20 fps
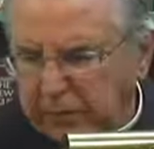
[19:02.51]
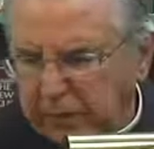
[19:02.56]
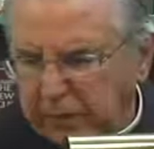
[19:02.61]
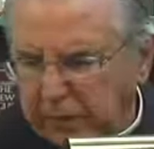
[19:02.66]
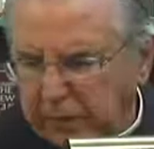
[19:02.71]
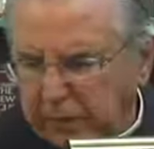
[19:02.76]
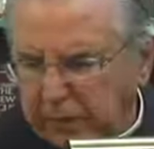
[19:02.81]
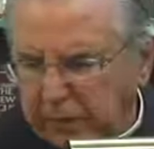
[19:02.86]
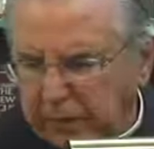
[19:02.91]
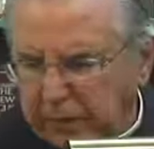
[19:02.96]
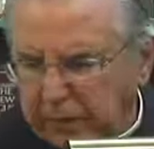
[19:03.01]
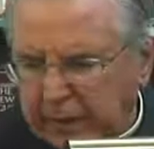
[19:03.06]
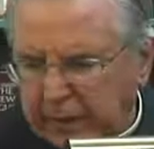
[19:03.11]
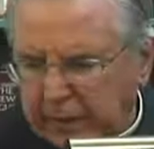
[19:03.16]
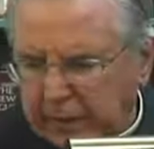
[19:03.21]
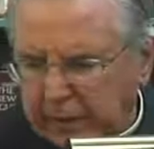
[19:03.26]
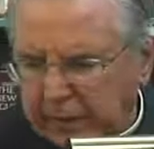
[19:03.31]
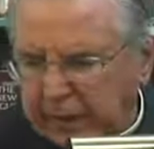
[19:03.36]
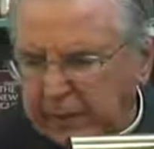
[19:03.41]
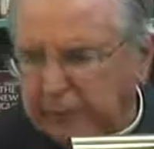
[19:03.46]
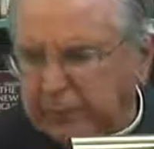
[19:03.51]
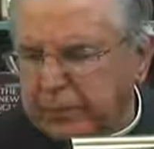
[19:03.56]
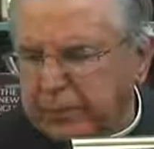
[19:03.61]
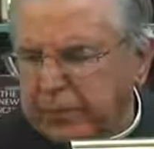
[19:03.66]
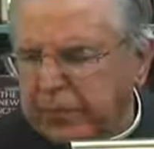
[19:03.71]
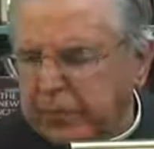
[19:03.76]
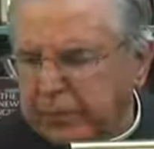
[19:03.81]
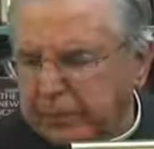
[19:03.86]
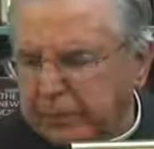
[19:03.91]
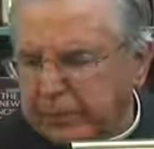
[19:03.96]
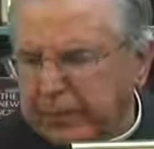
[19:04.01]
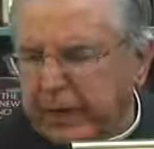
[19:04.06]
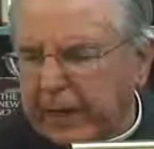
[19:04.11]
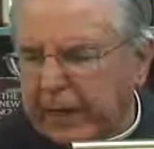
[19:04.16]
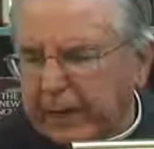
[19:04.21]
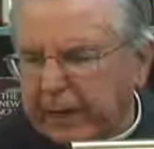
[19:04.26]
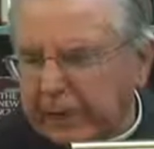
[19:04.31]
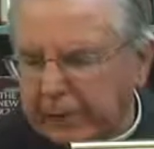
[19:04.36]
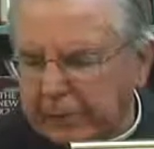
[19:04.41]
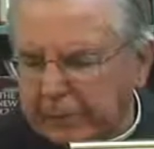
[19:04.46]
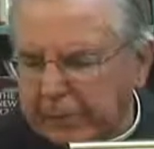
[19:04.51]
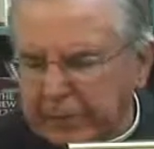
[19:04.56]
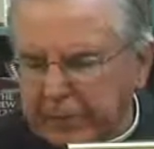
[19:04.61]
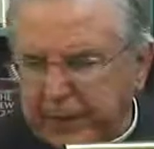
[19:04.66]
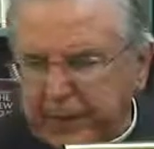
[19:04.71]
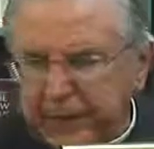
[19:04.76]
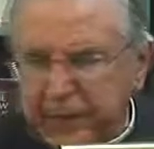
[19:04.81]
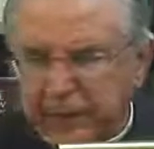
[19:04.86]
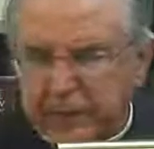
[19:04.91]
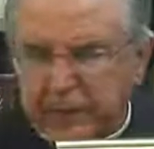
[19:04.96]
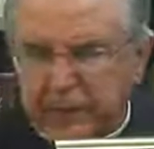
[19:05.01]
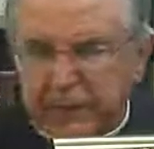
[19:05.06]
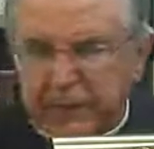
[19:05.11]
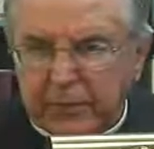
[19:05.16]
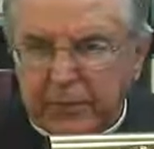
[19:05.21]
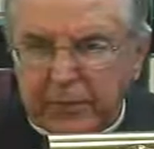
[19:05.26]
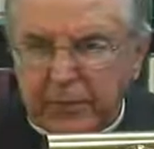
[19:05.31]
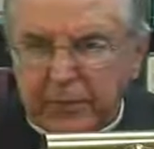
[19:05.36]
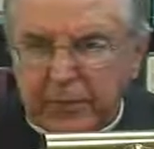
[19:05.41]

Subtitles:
start it out. Gather companions.